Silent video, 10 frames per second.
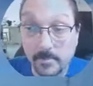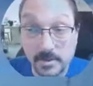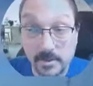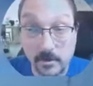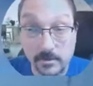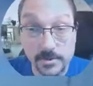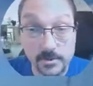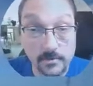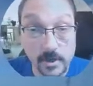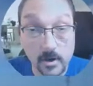as an
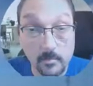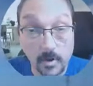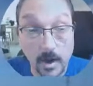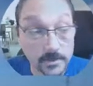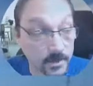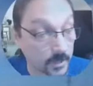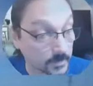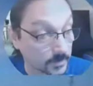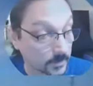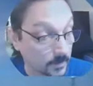RStudio
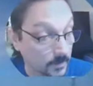project.